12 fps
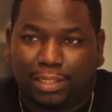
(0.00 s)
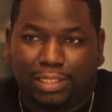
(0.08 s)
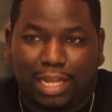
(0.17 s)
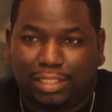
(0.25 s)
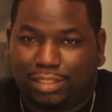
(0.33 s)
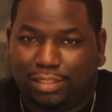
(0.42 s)

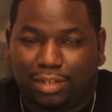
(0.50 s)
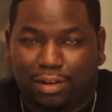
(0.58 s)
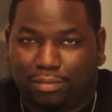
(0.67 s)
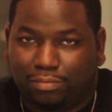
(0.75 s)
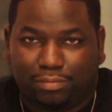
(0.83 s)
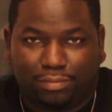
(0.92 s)
that's,
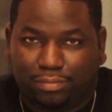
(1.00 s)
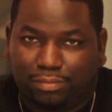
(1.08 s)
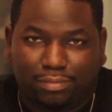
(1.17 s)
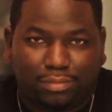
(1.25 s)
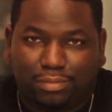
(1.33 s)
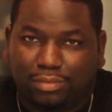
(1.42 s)

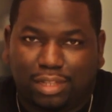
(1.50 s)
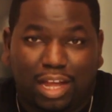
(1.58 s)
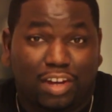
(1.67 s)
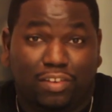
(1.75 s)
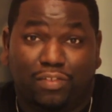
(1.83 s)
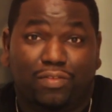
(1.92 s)

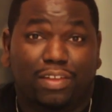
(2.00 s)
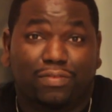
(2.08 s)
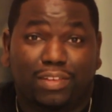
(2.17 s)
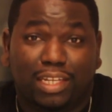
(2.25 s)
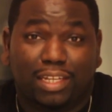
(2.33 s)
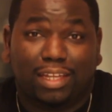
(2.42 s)
under
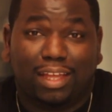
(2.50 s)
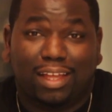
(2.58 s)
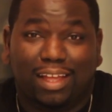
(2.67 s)
50.